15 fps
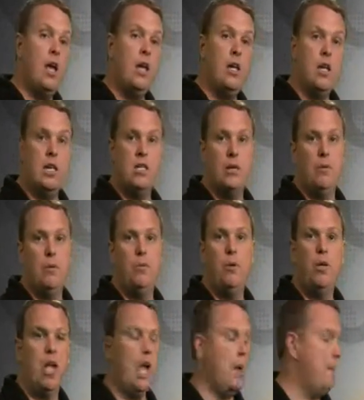and
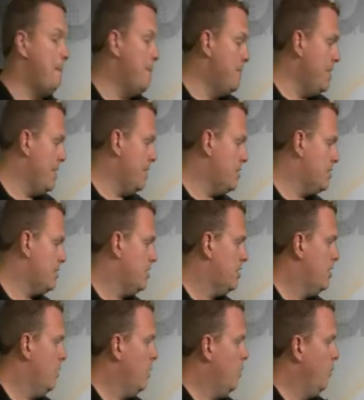WPA mixed
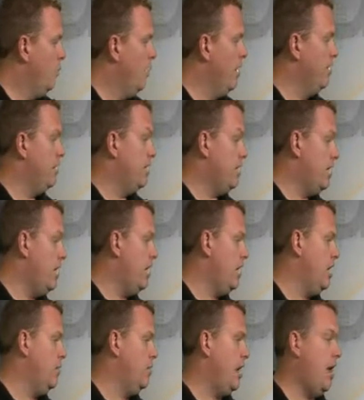with
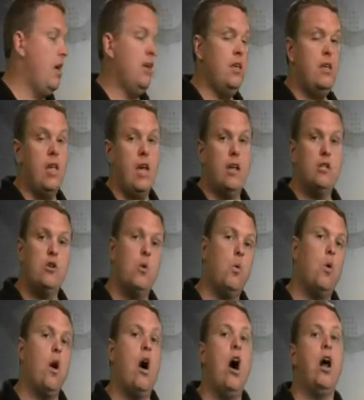TKIP, AES, or
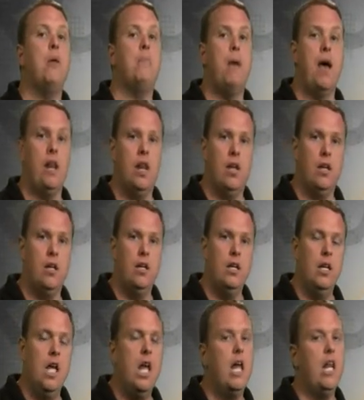automatic.
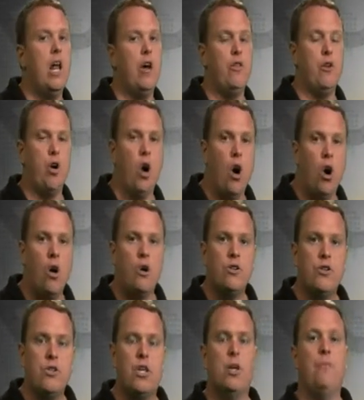Now there are
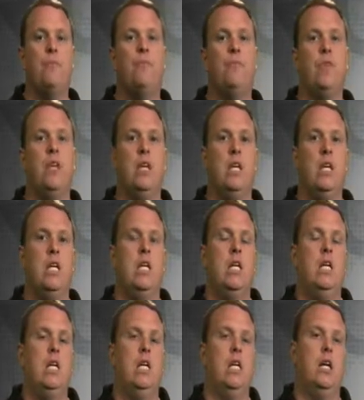some
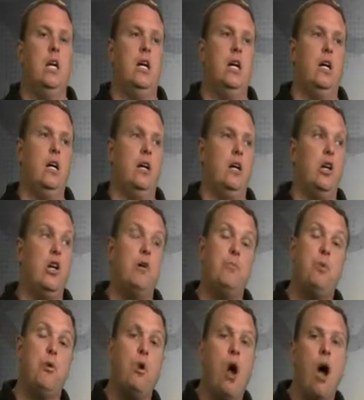
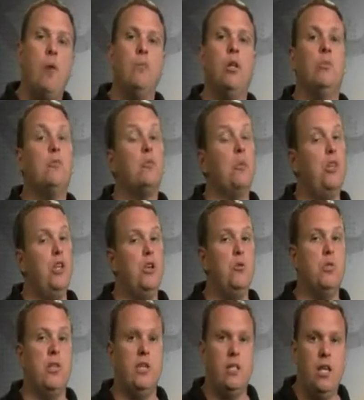problems with using
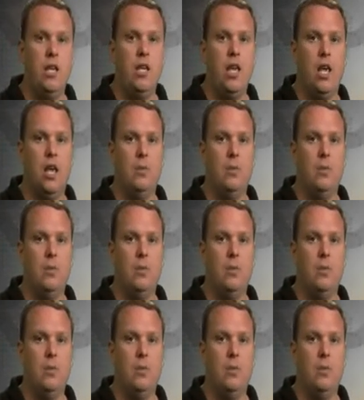TKIP.